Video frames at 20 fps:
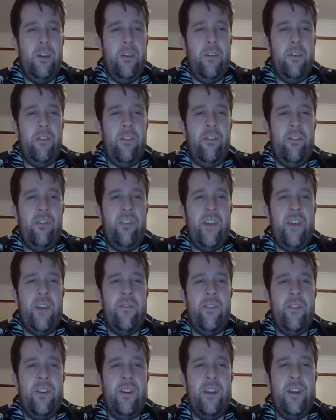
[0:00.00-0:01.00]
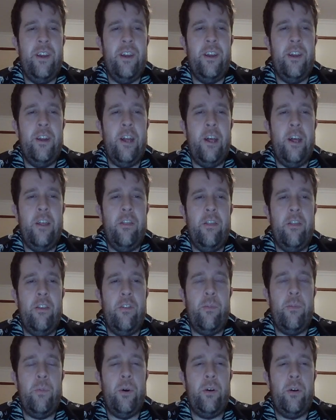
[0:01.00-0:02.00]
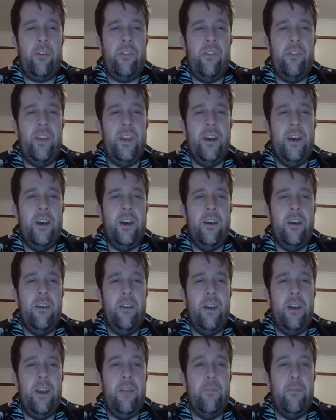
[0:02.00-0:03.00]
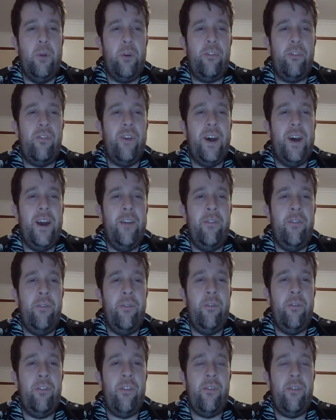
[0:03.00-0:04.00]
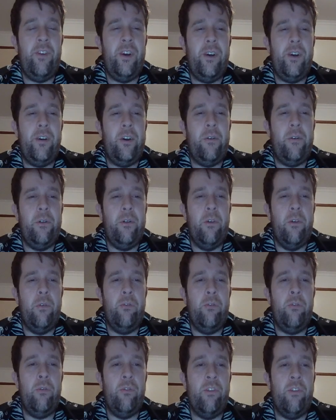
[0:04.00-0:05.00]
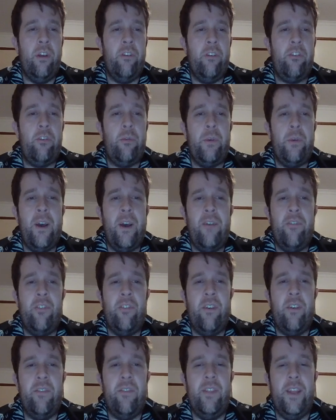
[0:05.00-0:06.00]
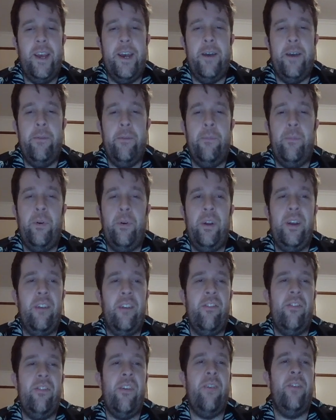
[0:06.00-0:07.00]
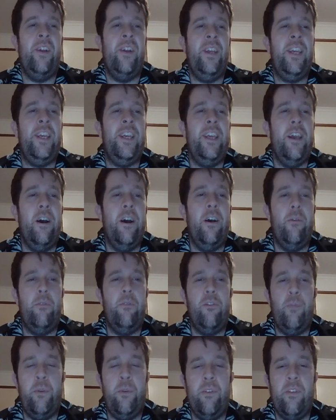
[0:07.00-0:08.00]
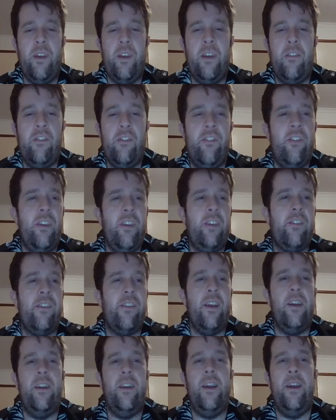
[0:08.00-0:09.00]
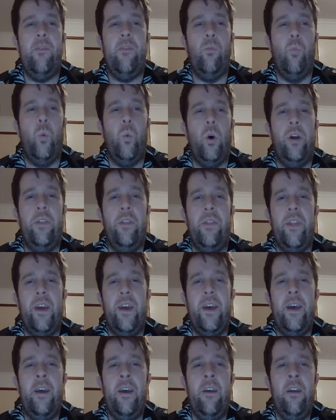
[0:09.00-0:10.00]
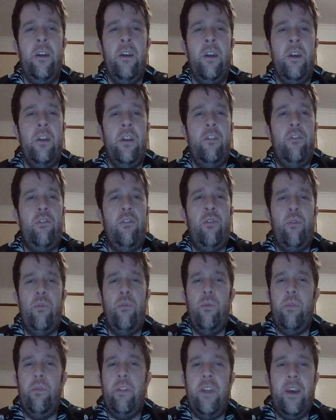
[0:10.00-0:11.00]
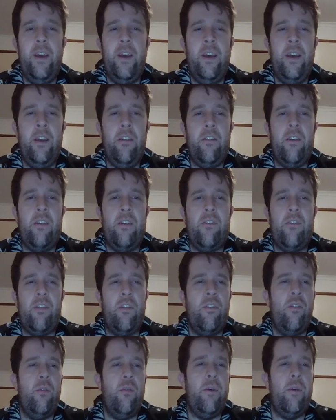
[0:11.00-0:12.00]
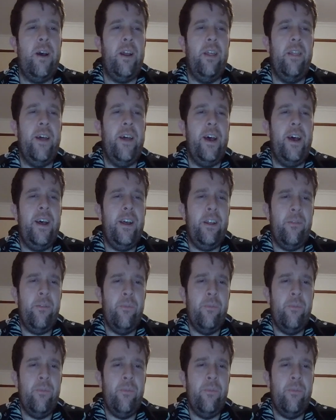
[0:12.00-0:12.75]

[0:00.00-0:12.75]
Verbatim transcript: seven in this box here in box five. Seven can't go on those two cells because we have a seven there. Putting a seven here, which puts a six and a one there. Two there takes the two out of that.